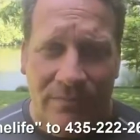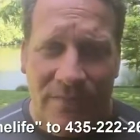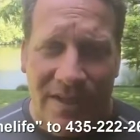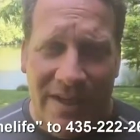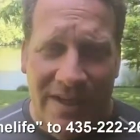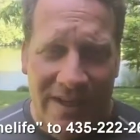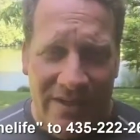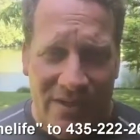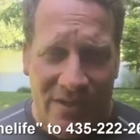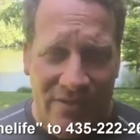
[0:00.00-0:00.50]

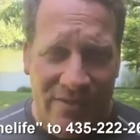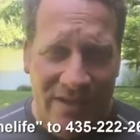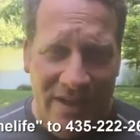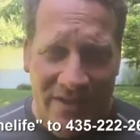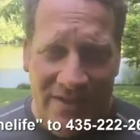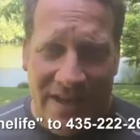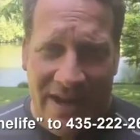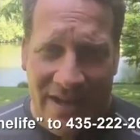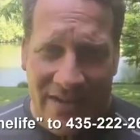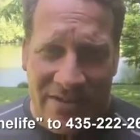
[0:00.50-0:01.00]
Okay, so
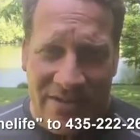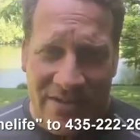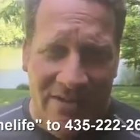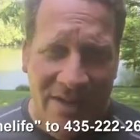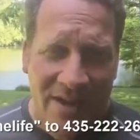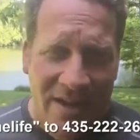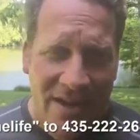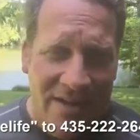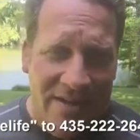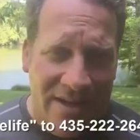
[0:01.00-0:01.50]
10,000
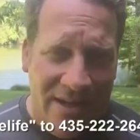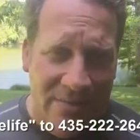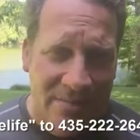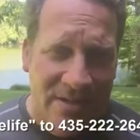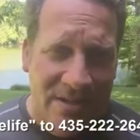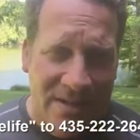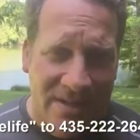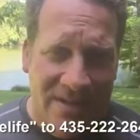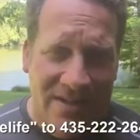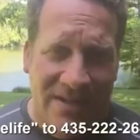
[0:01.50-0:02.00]
times
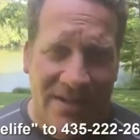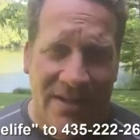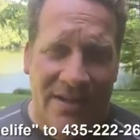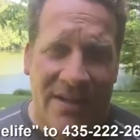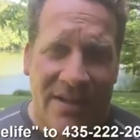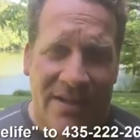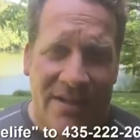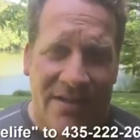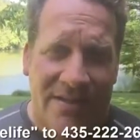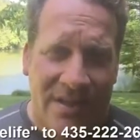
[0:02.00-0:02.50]
60
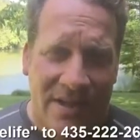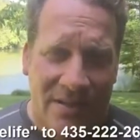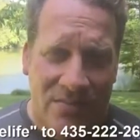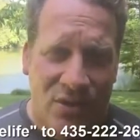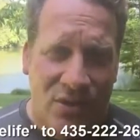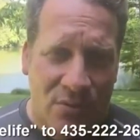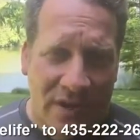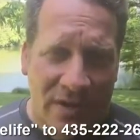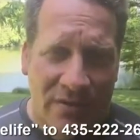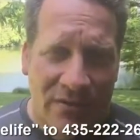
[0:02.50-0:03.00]
times
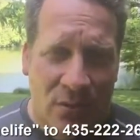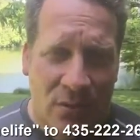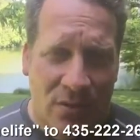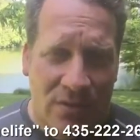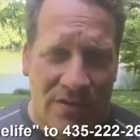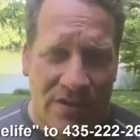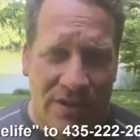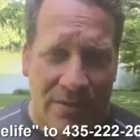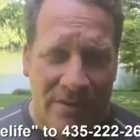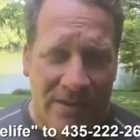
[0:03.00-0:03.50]

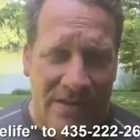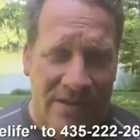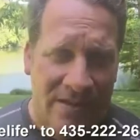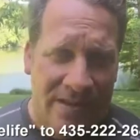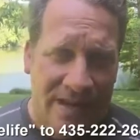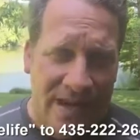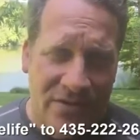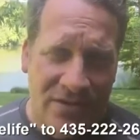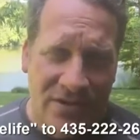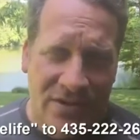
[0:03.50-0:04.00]
24. So it'd be
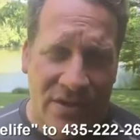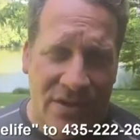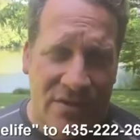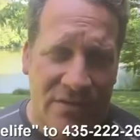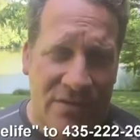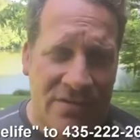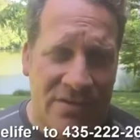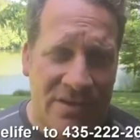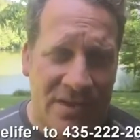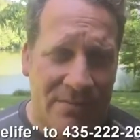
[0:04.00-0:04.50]
10,000
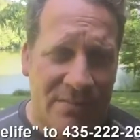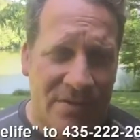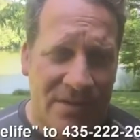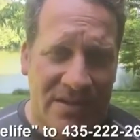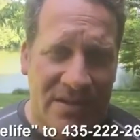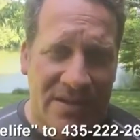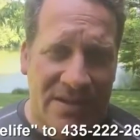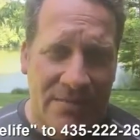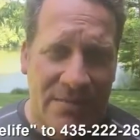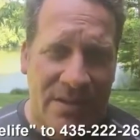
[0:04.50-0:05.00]
tokens times
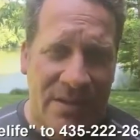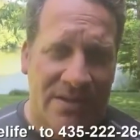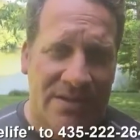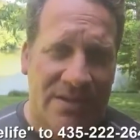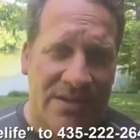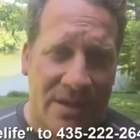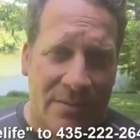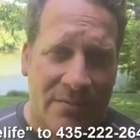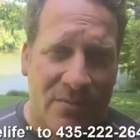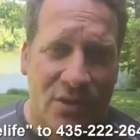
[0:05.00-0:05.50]
60 minutes
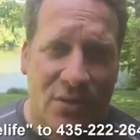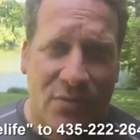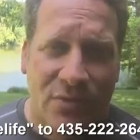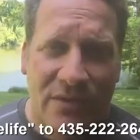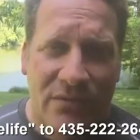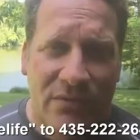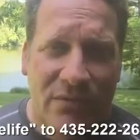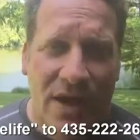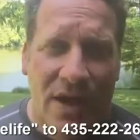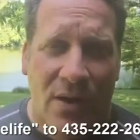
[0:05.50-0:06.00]
times
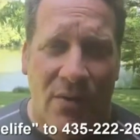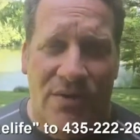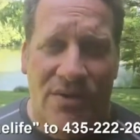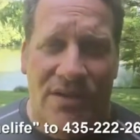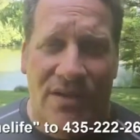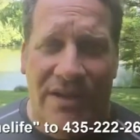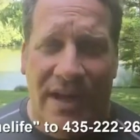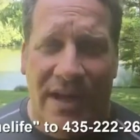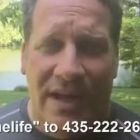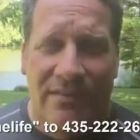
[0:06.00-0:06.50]
24 hours
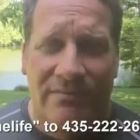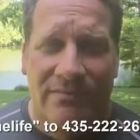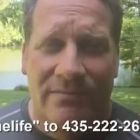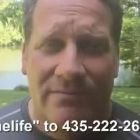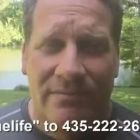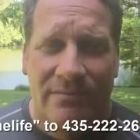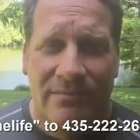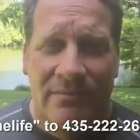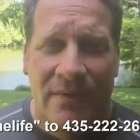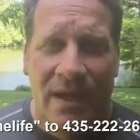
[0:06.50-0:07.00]
a day.
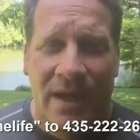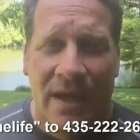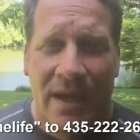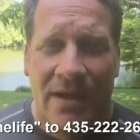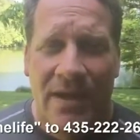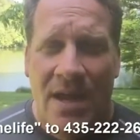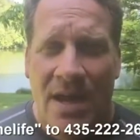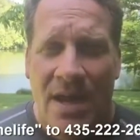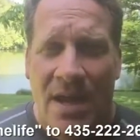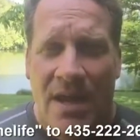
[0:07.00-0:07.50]
Okay,
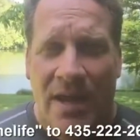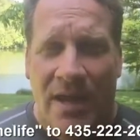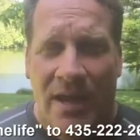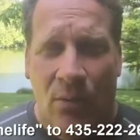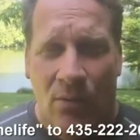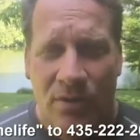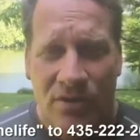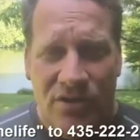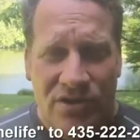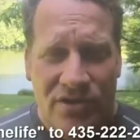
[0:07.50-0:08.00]
and I
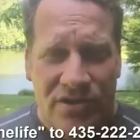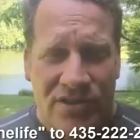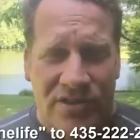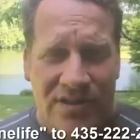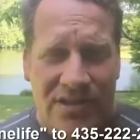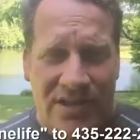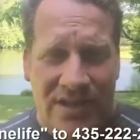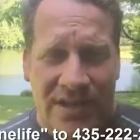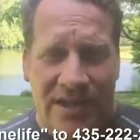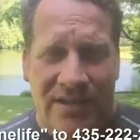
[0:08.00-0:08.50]
want you to
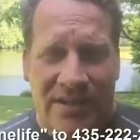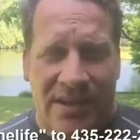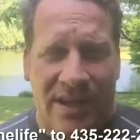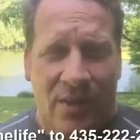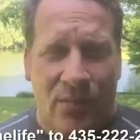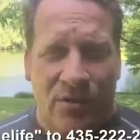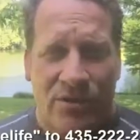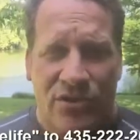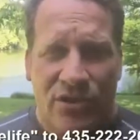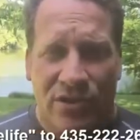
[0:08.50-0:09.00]
see, and then I
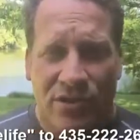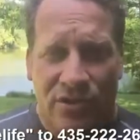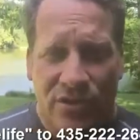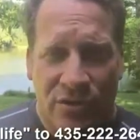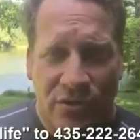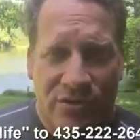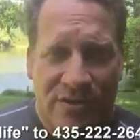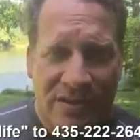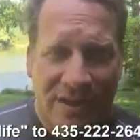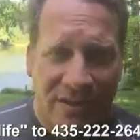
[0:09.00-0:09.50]
want you to
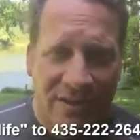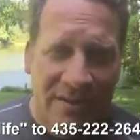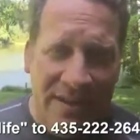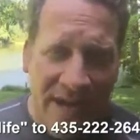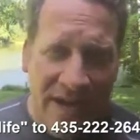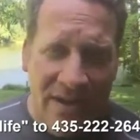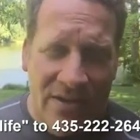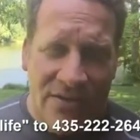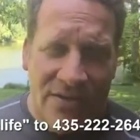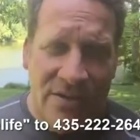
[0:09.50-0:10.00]
do
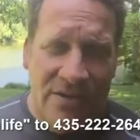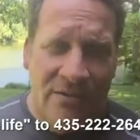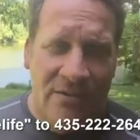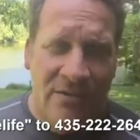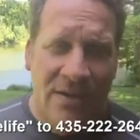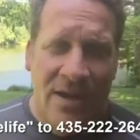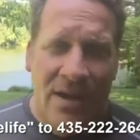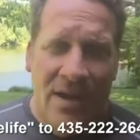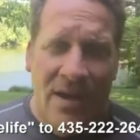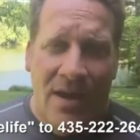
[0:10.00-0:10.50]
10,000
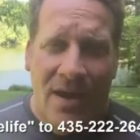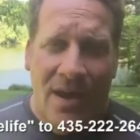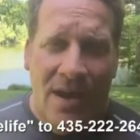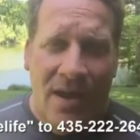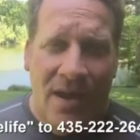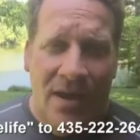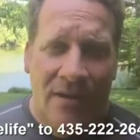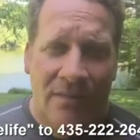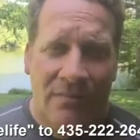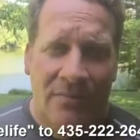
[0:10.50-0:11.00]

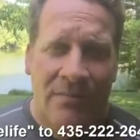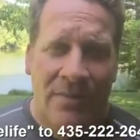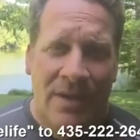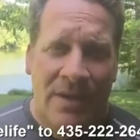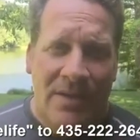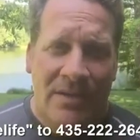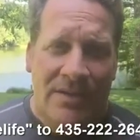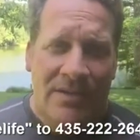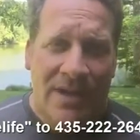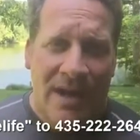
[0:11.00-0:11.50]

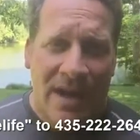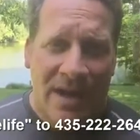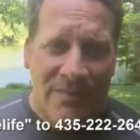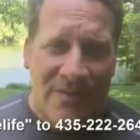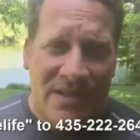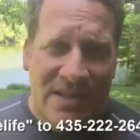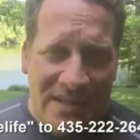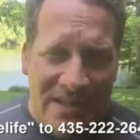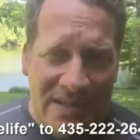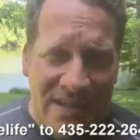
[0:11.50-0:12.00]

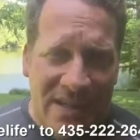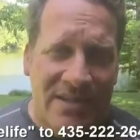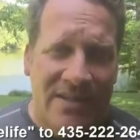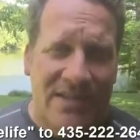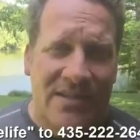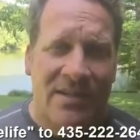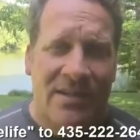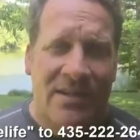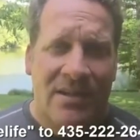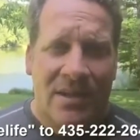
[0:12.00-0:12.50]
times
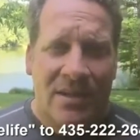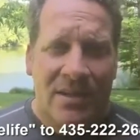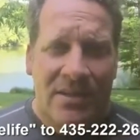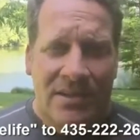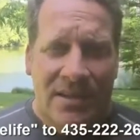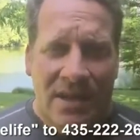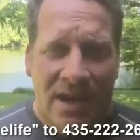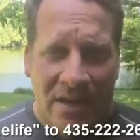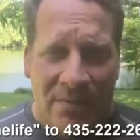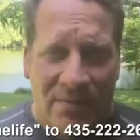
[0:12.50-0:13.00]
6
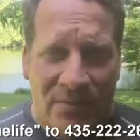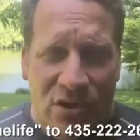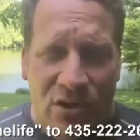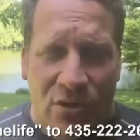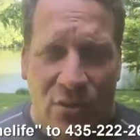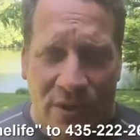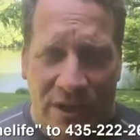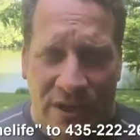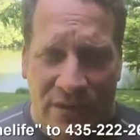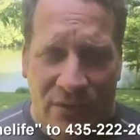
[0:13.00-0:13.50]
times
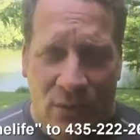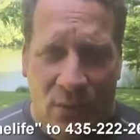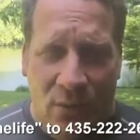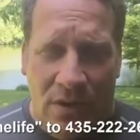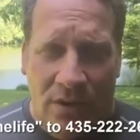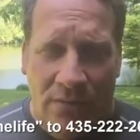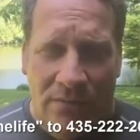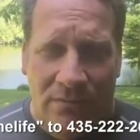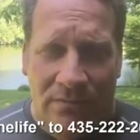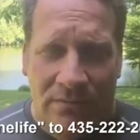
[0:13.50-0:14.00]
24.